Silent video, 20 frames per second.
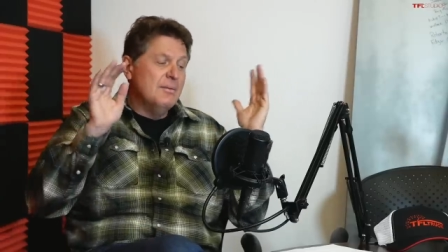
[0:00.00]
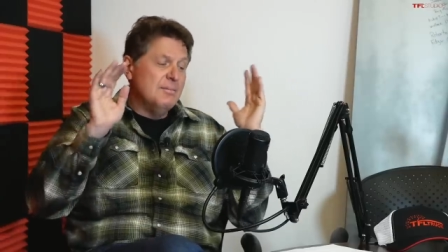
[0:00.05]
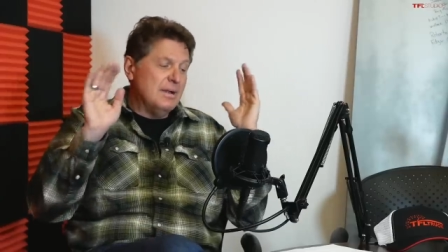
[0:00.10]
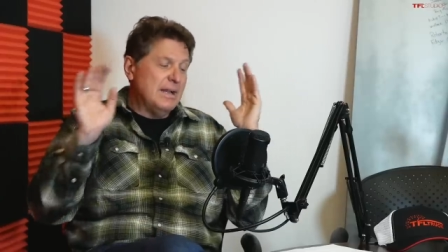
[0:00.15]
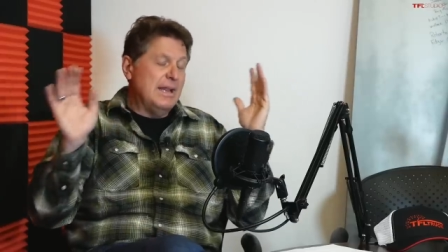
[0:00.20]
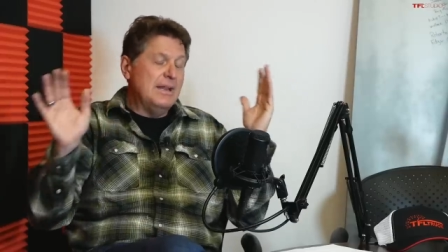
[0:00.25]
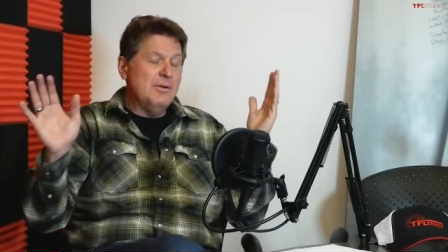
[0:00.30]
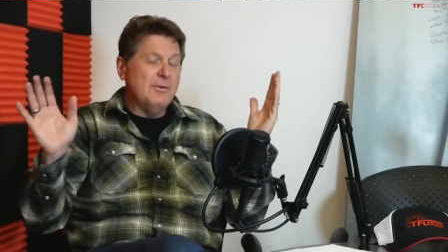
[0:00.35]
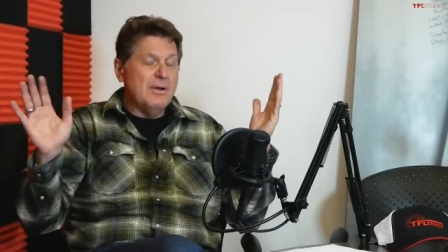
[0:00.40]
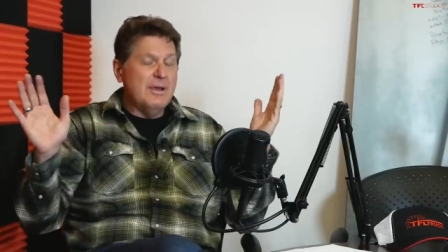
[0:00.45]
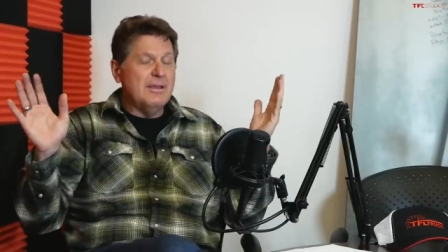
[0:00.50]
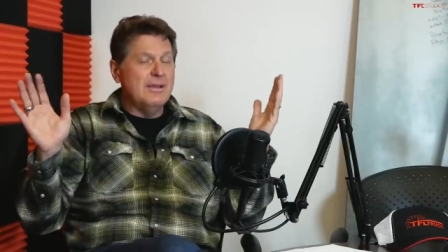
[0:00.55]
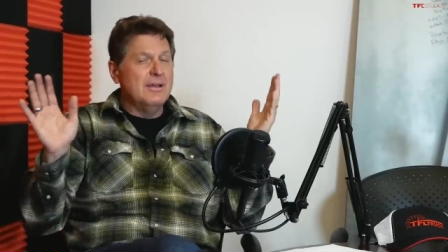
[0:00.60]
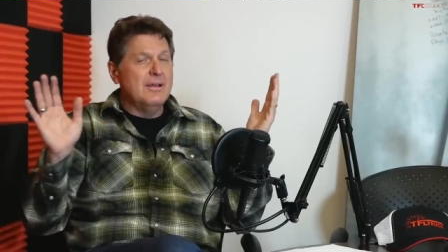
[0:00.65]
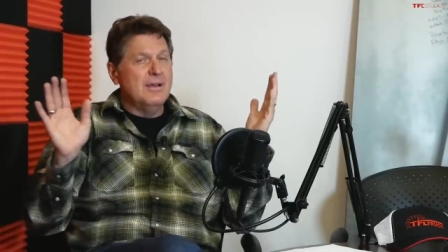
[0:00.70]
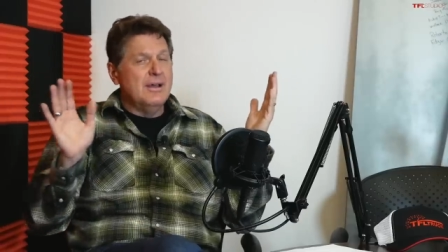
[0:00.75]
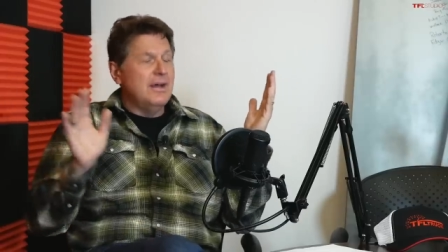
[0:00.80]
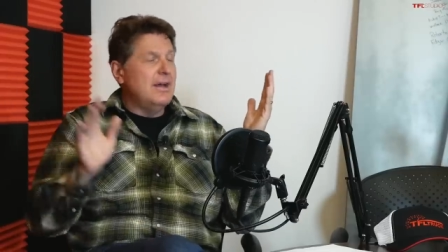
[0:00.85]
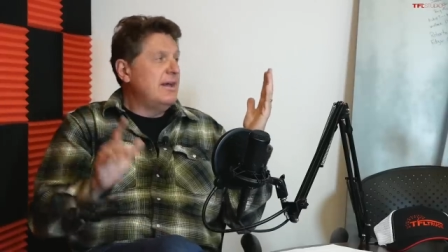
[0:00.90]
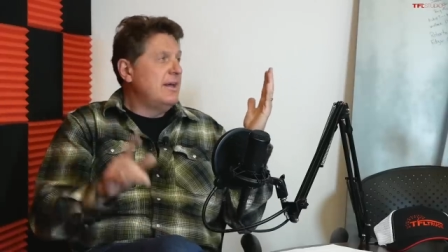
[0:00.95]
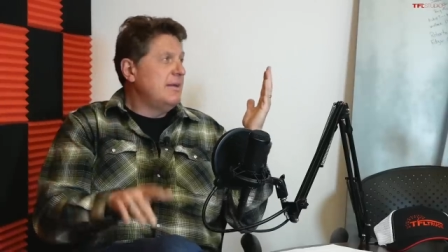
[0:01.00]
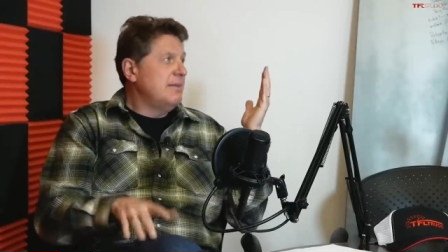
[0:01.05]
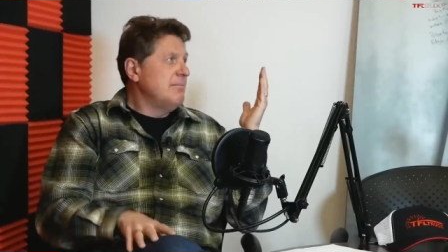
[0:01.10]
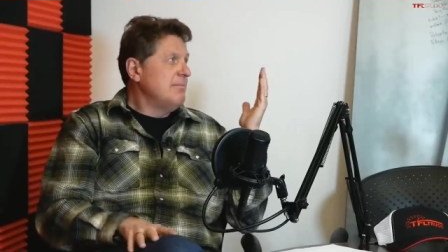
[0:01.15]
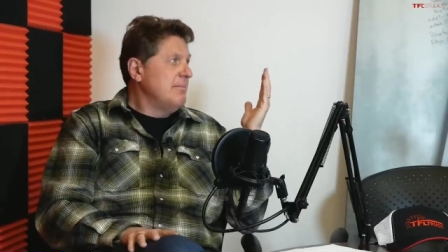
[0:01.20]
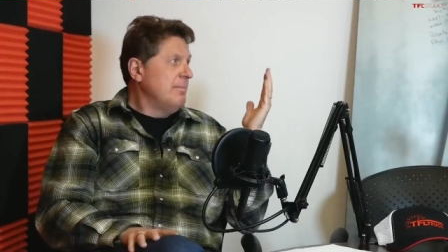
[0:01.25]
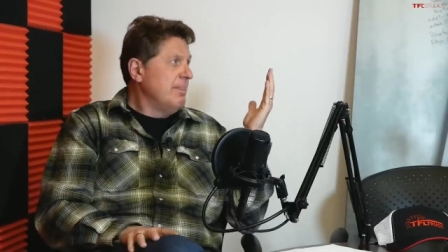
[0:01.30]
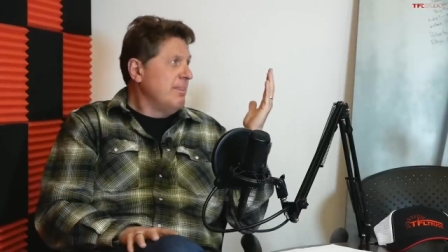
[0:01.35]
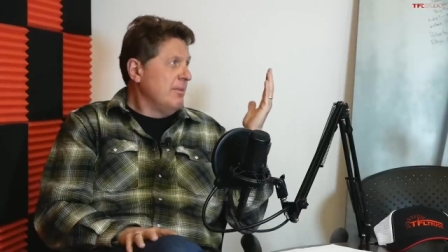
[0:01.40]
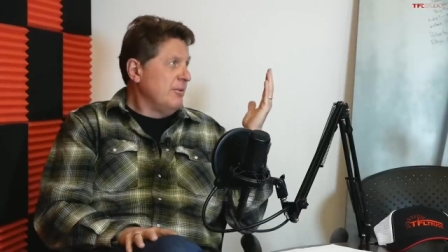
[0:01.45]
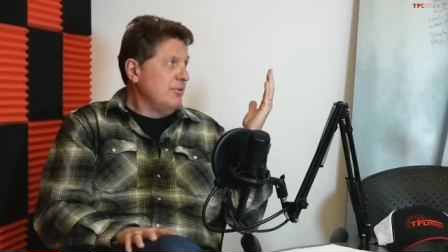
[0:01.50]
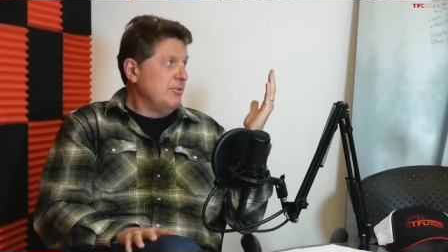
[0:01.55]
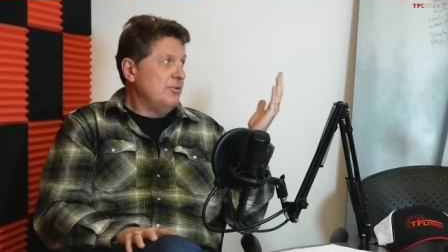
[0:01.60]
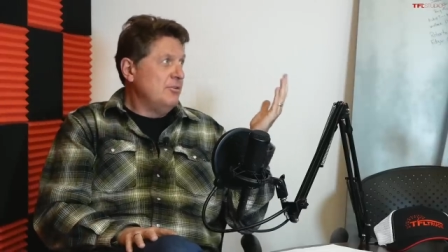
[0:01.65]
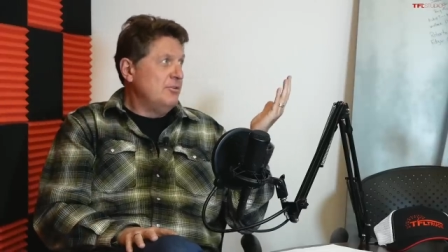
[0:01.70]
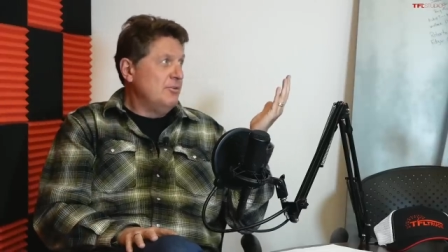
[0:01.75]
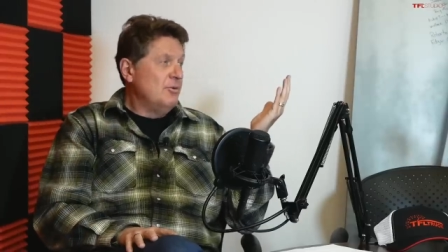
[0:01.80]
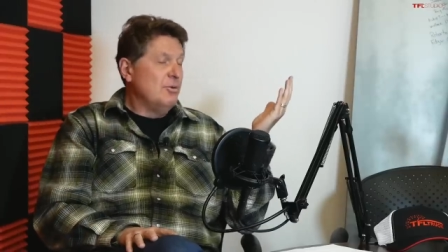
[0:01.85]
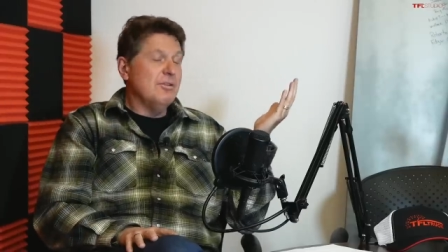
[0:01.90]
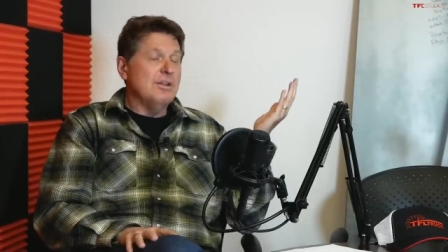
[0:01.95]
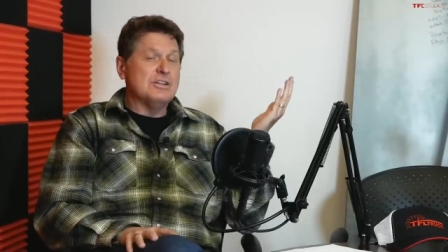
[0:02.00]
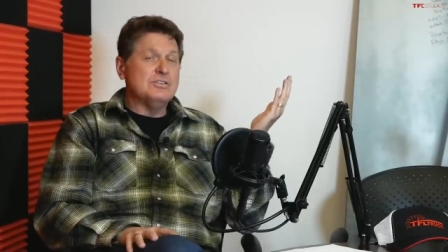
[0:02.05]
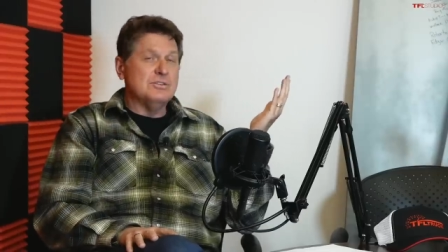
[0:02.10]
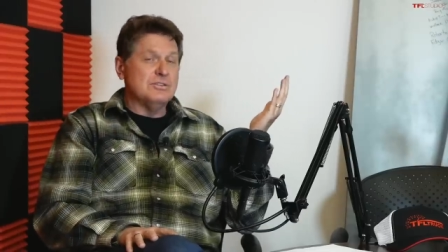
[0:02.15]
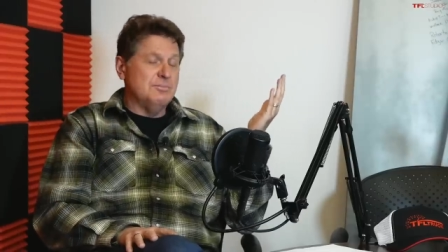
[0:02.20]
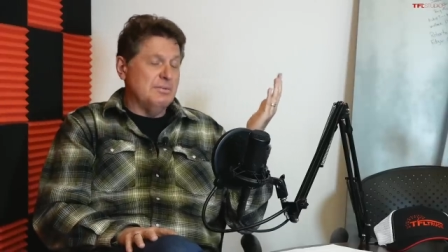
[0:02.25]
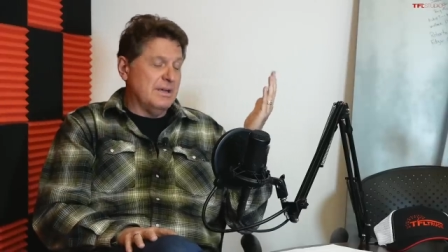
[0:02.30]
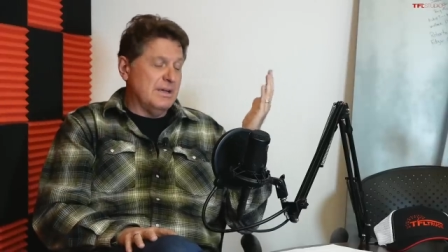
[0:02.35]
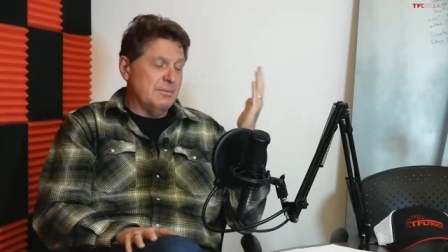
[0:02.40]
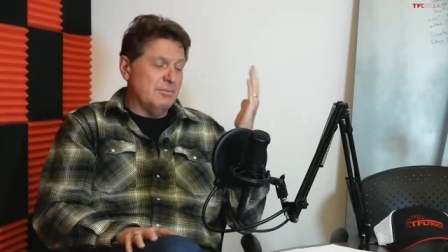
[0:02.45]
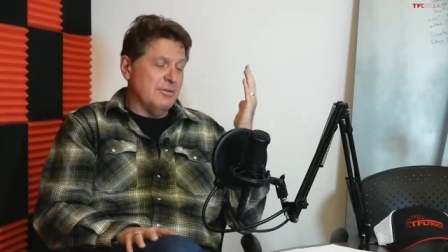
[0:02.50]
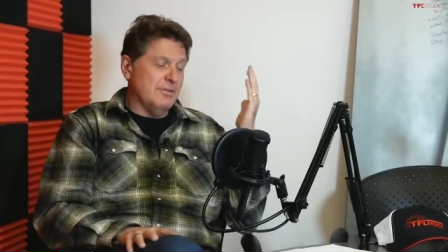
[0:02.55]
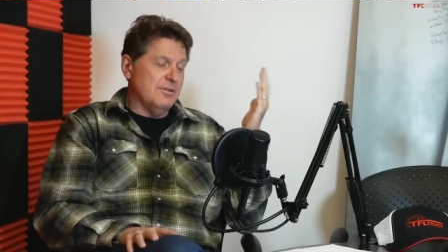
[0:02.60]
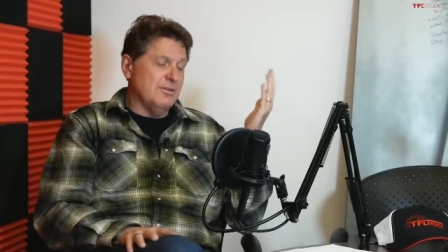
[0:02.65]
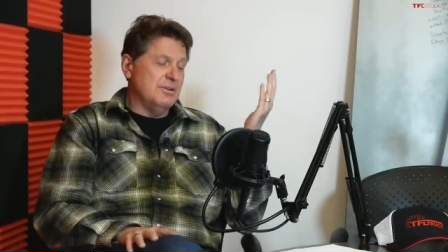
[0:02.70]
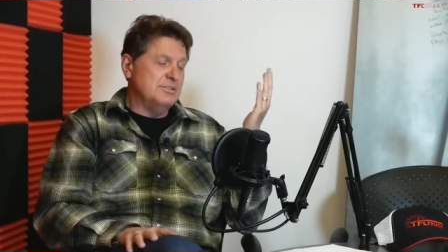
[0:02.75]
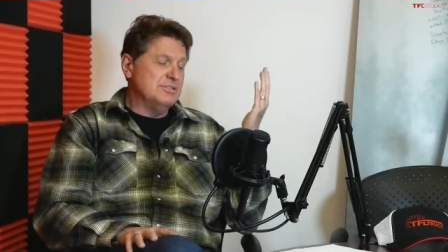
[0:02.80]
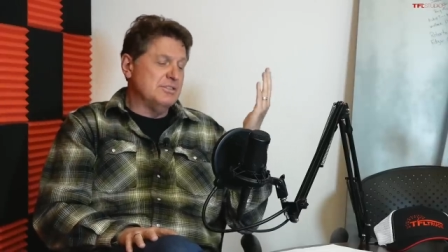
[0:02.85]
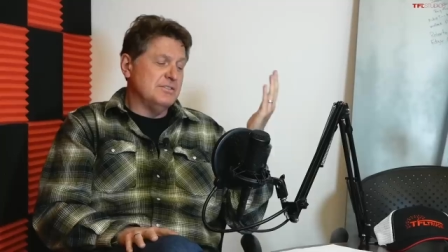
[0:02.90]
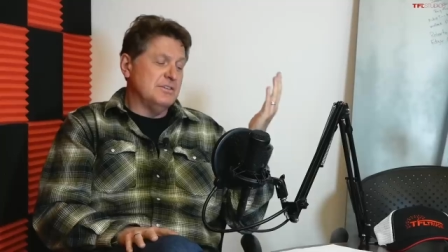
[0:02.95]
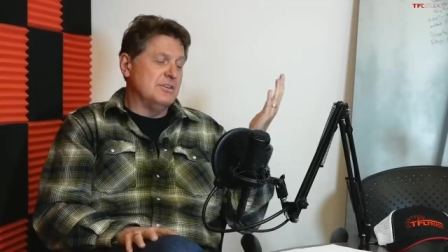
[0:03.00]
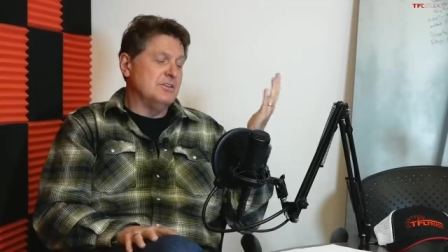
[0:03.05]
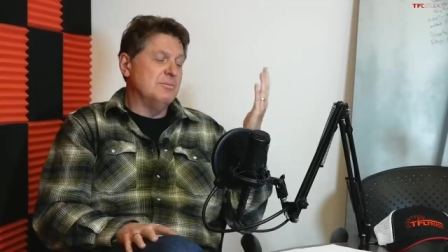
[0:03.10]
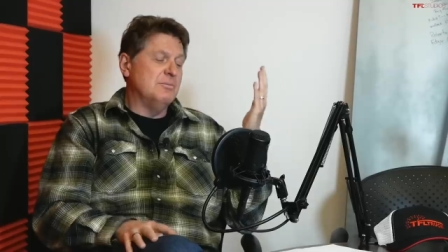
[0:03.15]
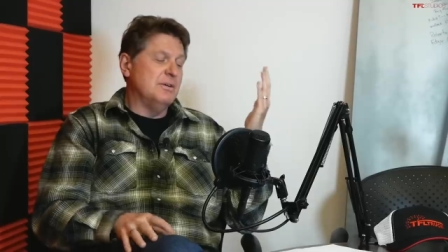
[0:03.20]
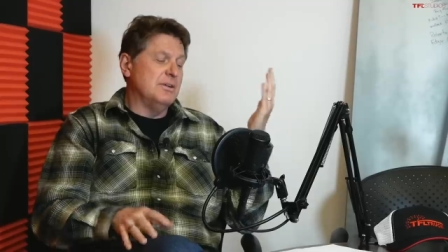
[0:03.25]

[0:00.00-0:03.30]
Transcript: But anyway, um, new electric pickup with a range extender.